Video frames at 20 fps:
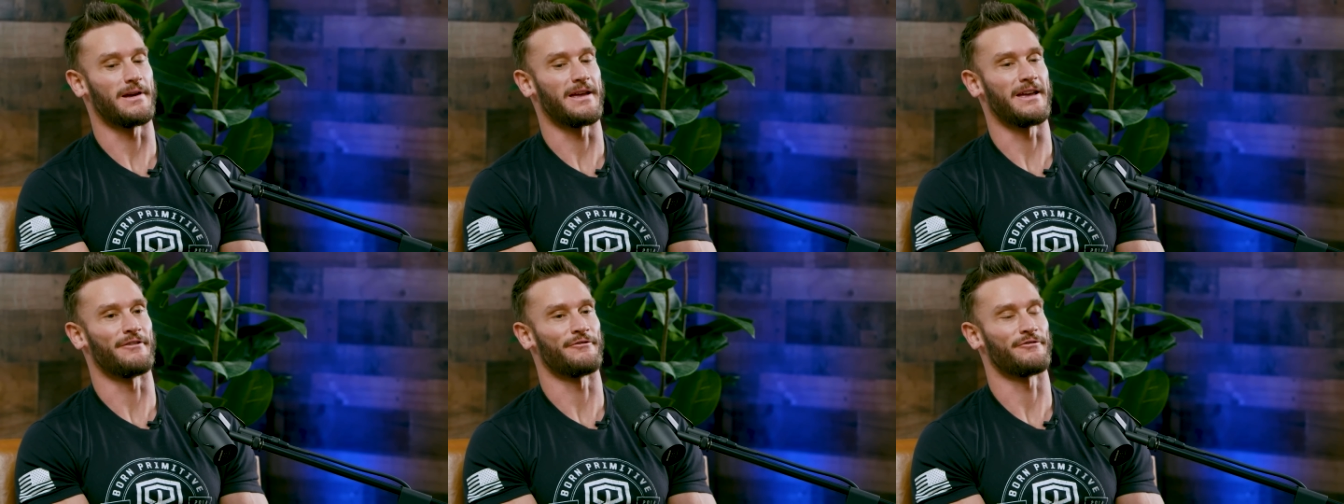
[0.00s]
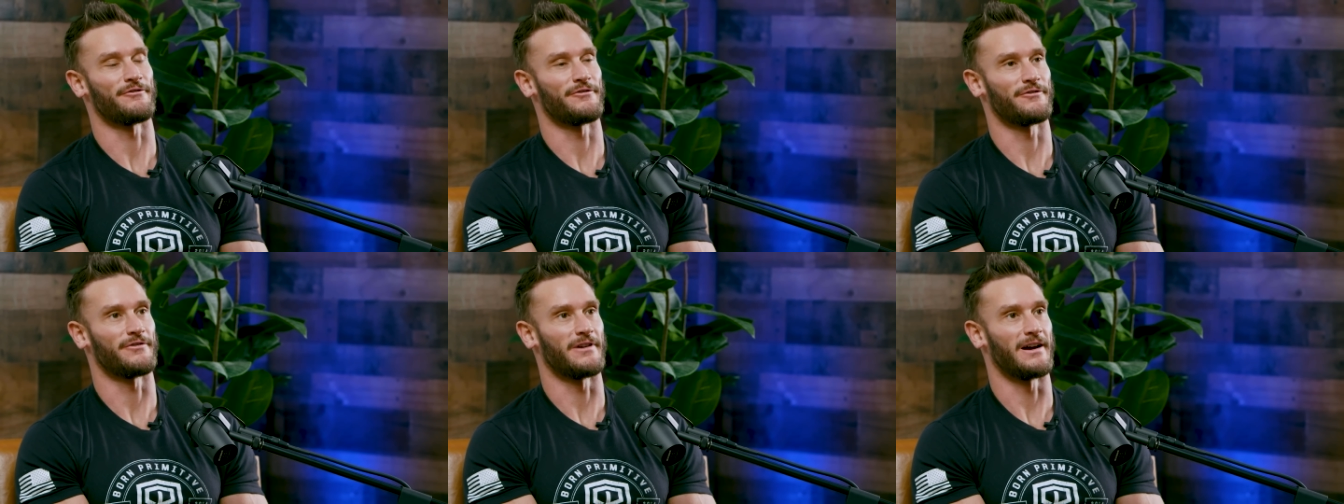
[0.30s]

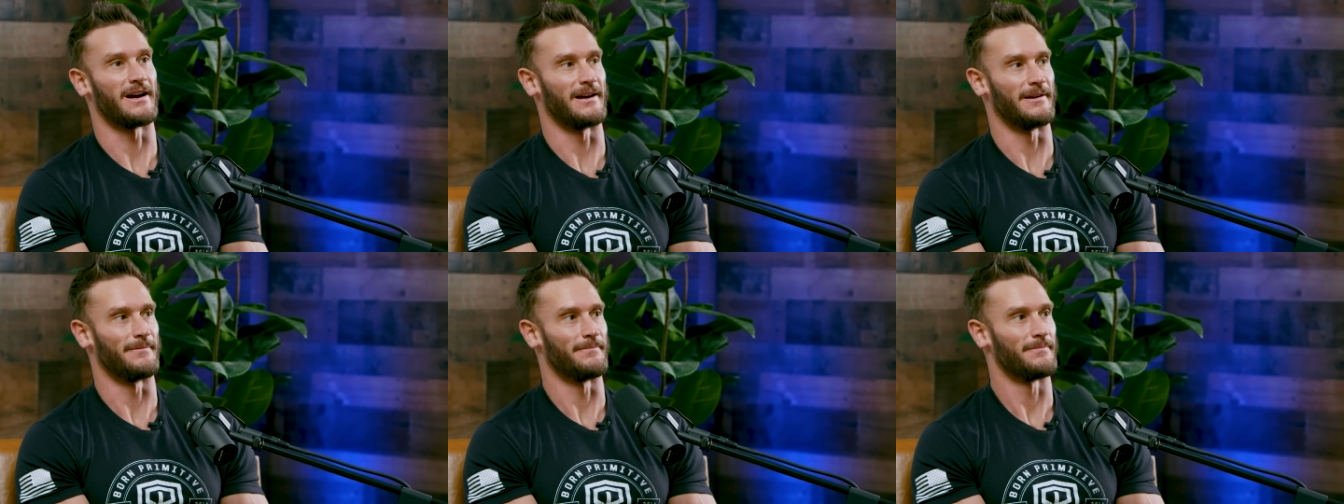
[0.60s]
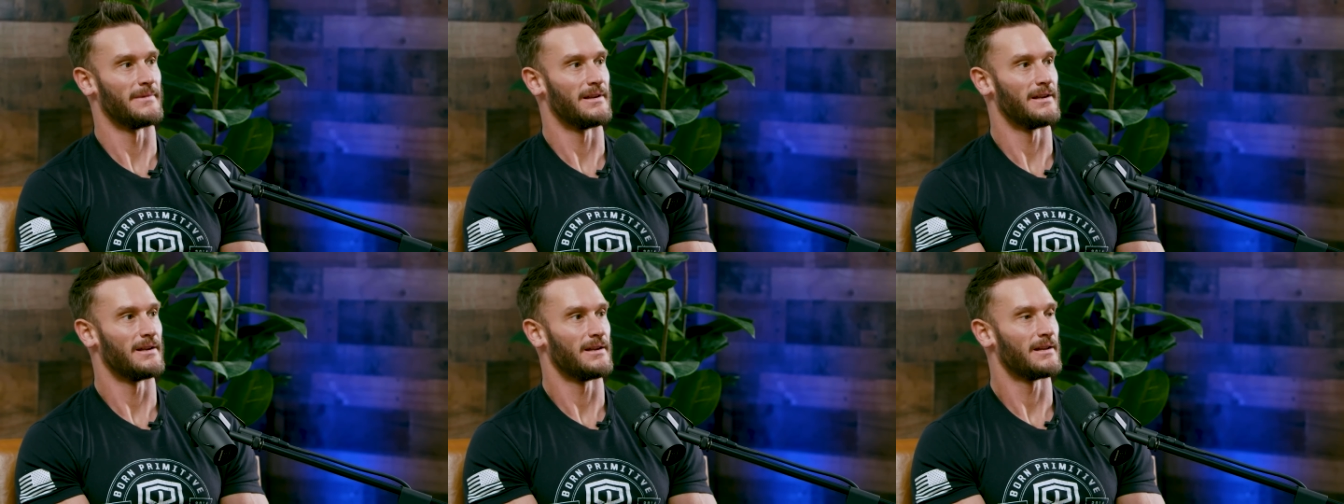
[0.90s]
if uh,
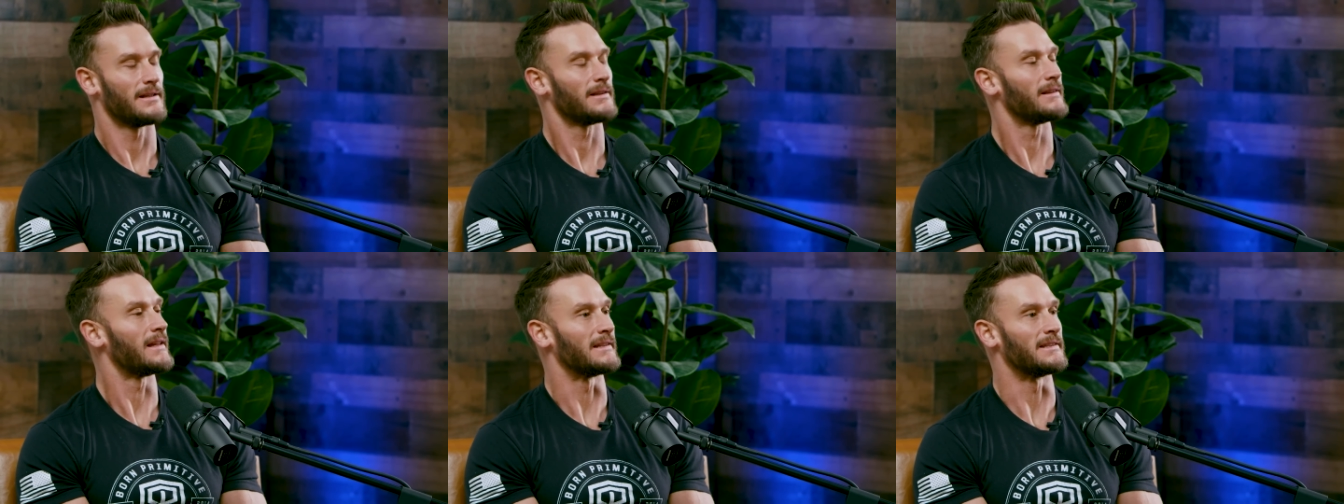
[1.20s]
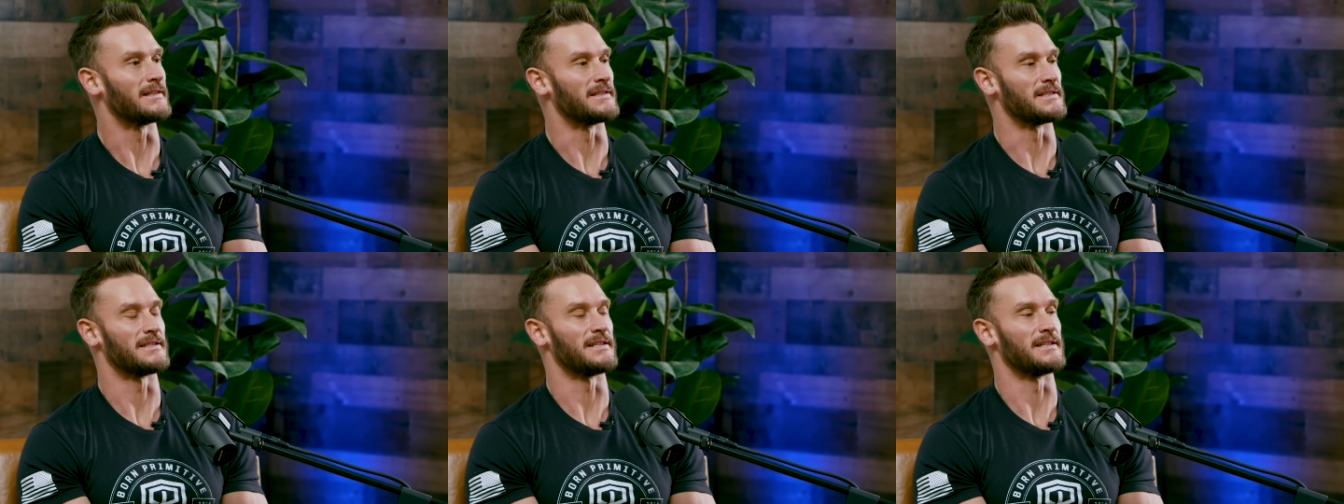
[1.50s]
like
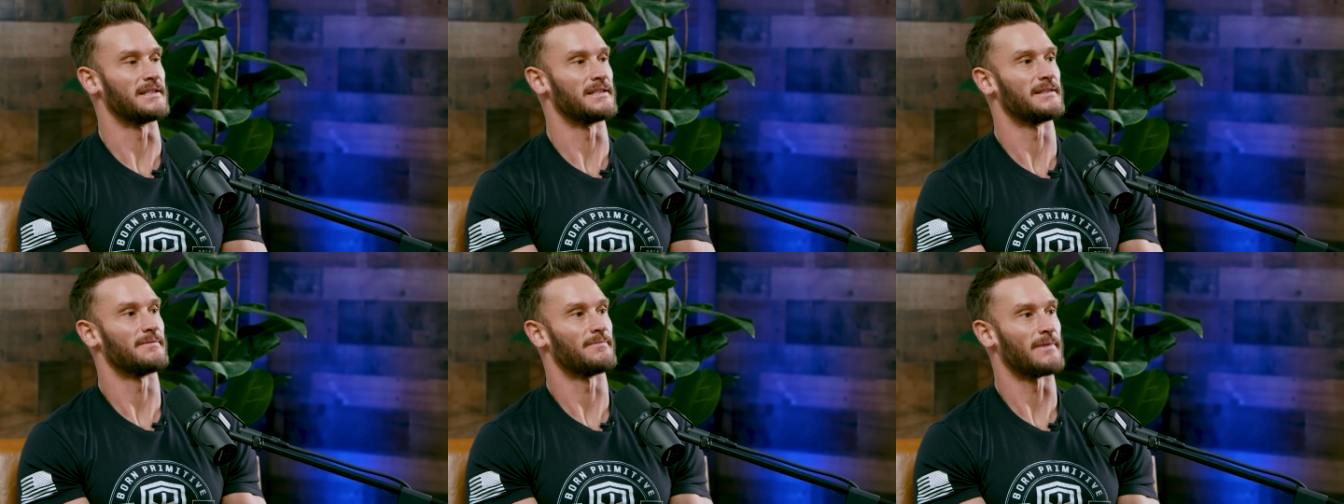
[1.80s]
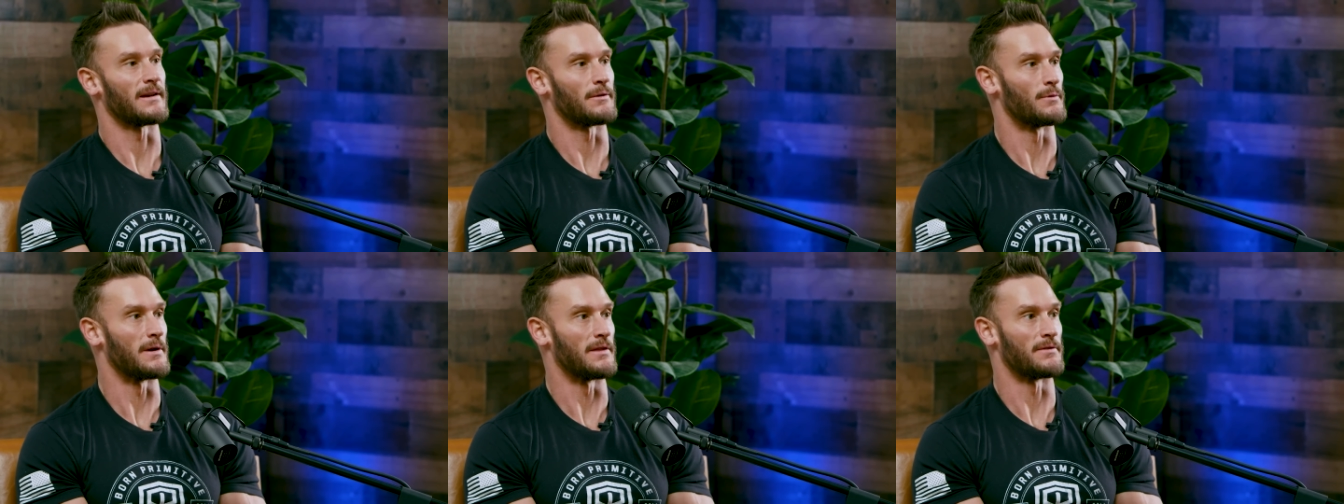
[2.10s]
does does
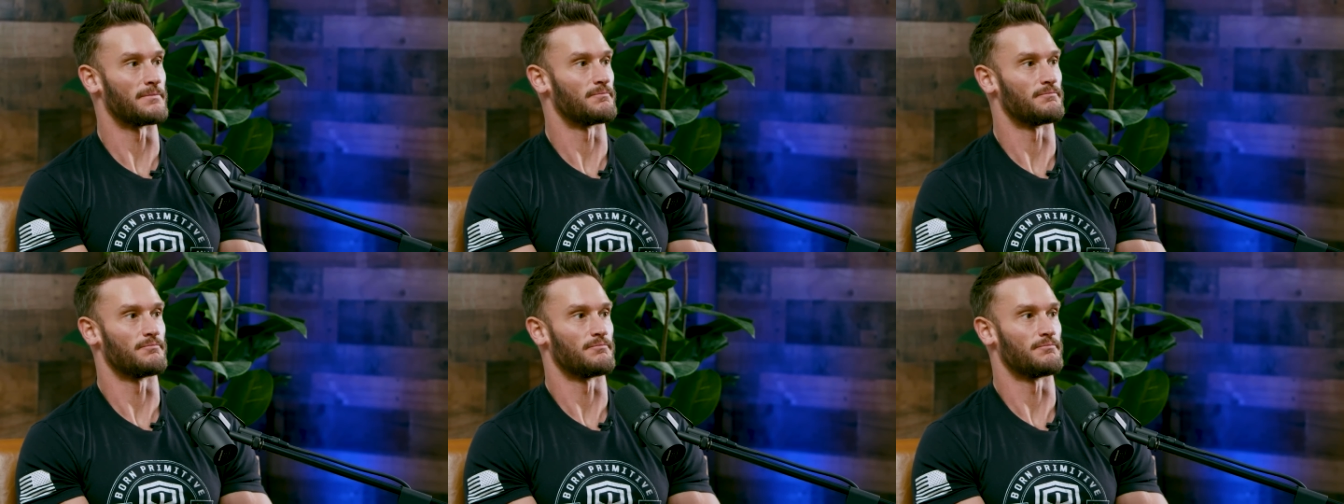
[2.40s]
like with